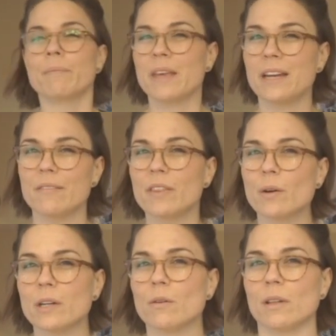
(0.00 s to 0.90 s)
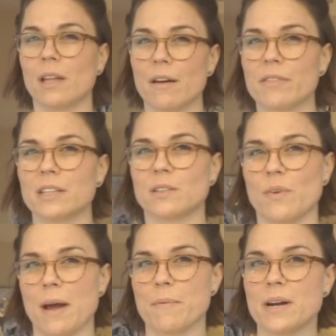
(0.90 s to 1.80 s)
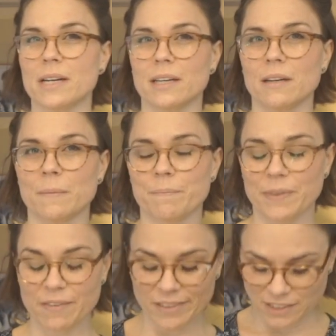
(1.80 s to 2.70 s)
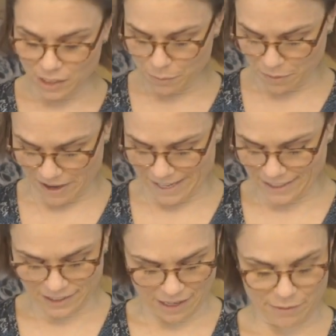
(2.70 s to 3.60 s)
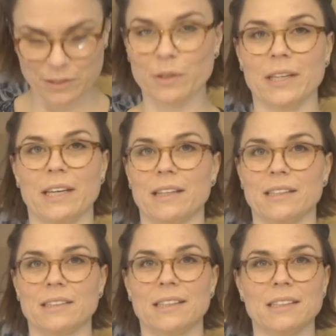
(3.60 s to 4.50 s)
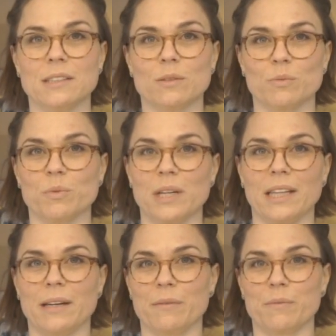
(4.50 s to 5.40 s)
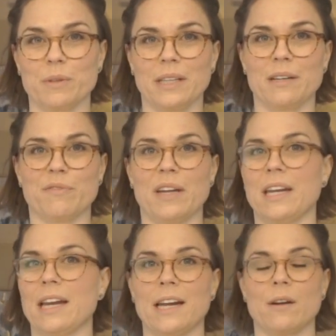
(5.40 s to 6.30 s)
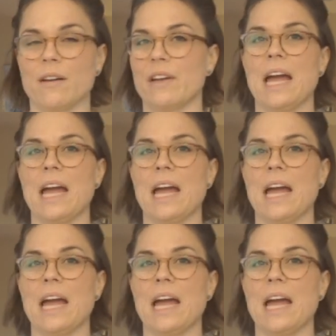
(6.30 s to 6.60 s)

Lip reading: And even though I don't love this fabric, if it's a good price, I would totally get this. This is really, really fun, and I don't have